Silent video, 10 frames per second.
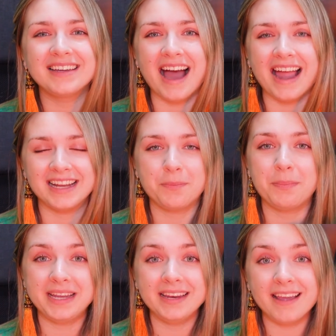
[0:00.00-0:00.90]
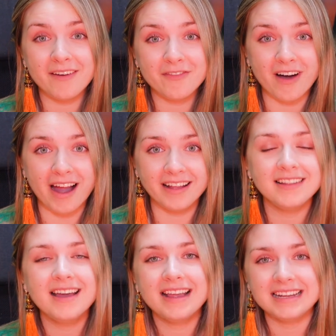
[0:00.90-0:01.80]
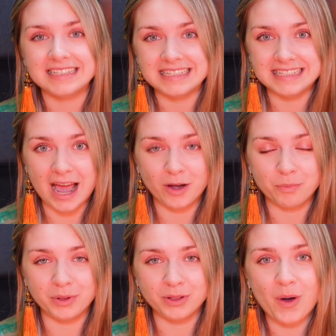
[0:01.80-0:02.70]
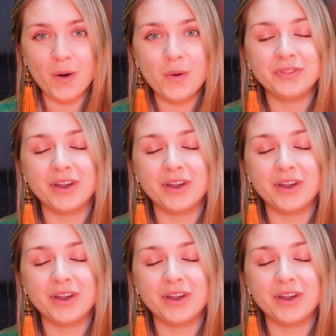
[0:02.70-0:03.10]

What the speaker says: guide PDF file. Down below,